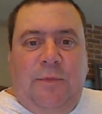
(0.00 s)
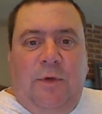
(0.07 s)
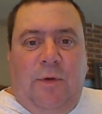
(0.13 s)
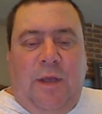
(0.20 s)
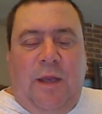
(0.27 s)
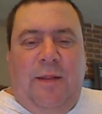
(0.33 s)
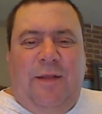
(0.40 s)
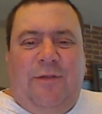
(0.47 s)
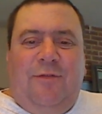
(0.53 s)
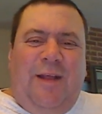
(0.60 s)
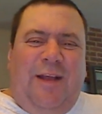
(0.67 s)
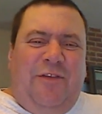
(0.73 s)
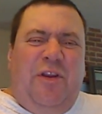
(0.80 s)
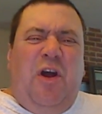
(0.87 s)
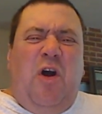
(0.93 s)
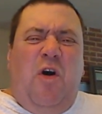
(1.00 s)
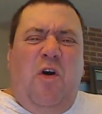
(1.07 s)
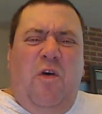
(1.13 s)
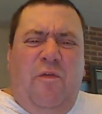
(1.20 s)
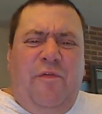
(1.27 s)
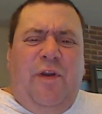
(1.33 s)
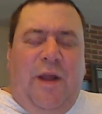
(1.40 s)
Okay, that's that's an
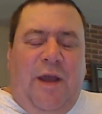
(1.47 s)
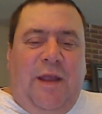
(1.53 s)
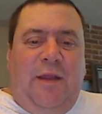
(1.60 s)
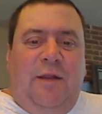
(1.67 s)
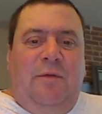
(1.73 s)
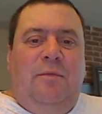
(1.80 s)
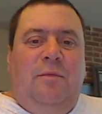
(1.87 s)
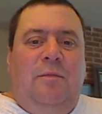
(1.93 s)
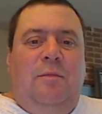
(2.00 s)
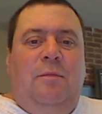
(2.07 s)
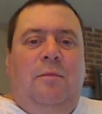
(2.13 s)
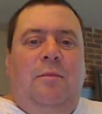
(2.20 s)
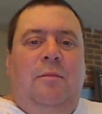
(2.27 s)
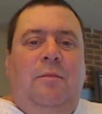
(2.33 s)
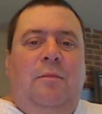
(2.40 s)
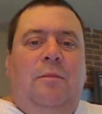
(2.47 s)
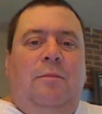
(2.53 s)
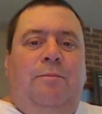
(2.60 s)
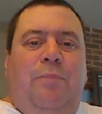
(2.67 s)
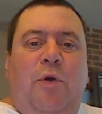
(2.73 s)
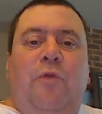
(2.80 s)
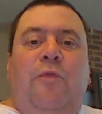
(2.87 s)
overnight
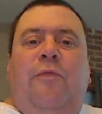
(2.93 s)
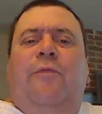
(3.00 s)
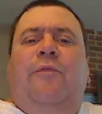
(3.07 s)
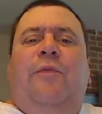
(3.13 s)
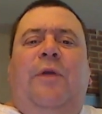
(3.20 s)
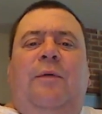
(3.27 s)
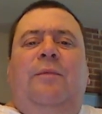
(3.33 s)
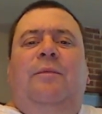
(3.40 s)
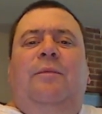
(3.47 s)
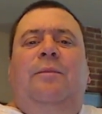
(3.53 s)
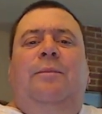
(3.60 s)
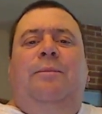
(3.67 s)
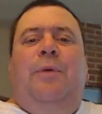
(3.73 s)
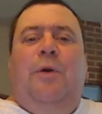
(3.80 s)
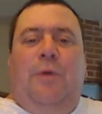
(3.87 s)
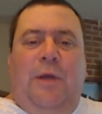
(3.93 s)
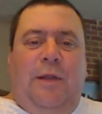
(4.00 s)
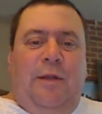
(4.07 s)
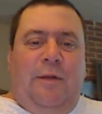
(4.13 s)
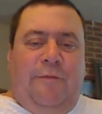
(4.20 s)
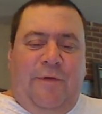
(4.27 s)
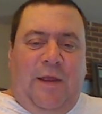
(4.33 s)
poof poo
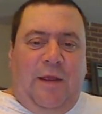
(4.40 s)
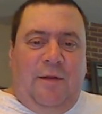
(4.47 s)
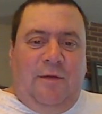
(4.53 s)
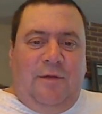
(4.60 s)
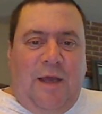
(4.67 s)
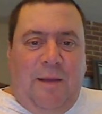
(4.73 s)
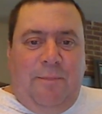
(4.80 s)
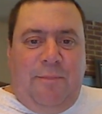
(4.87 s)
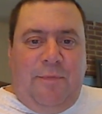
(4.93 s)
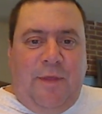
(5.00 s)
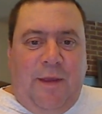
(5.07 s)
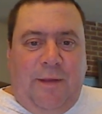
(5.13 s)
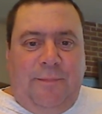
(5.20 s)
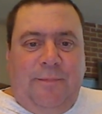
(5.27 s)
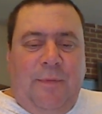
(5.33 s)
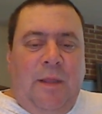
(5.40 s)
hitting the fan type thing.